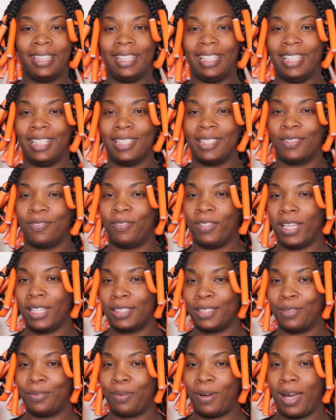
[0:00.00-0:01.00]
these
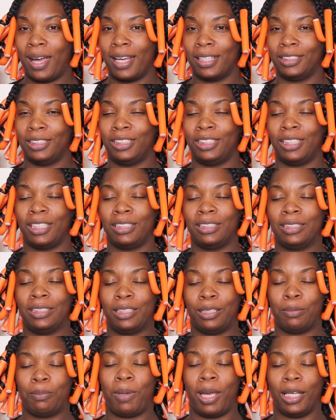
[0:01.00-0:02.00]
flexirods just
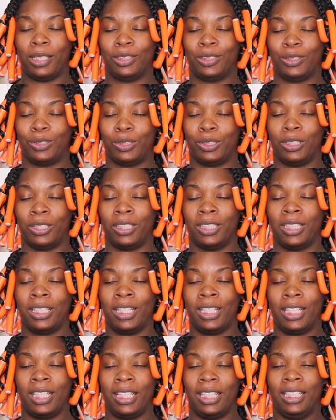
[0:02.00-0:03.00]
to make sure
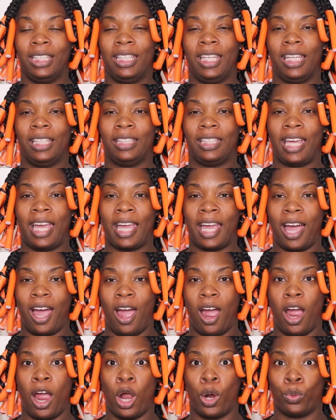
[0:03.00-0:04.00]
that they
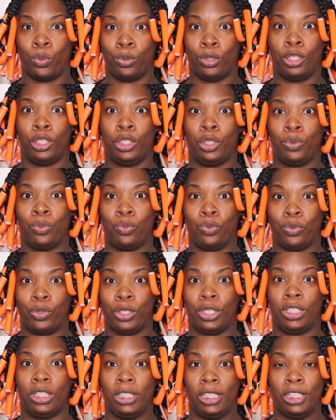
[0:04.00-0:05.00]
are
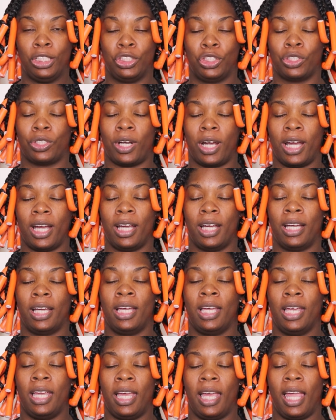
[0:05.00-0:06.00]
really dry,
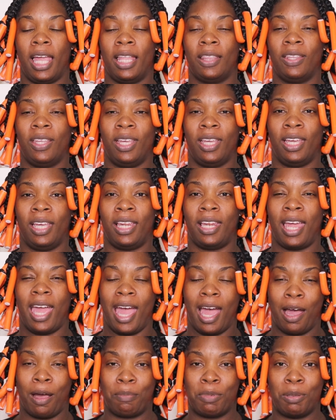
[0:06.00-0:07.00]
and then
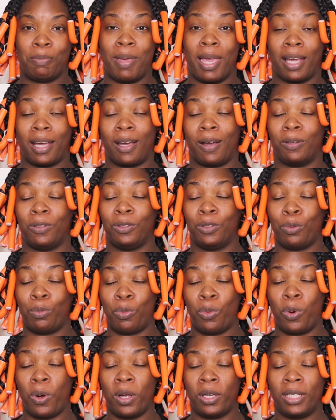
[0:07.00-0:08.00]
I'll be back on in
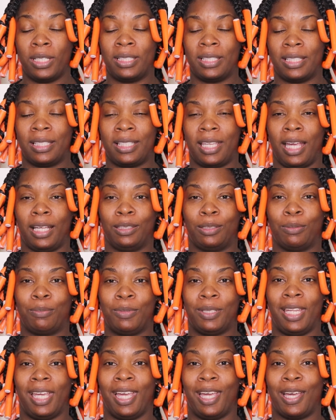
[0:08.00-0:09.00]
the morning to take
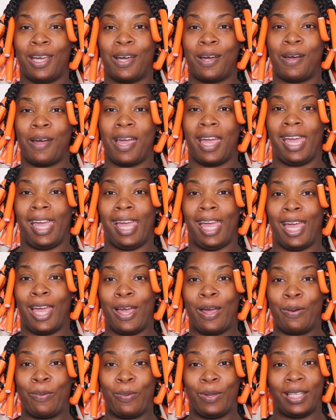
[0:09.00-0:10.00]
them down
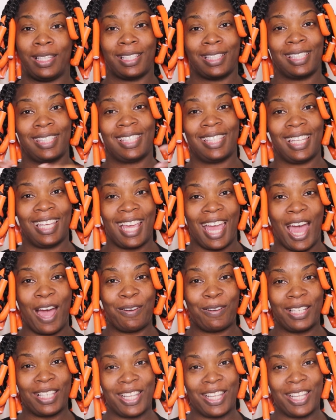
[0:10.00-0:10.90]
and we can see how it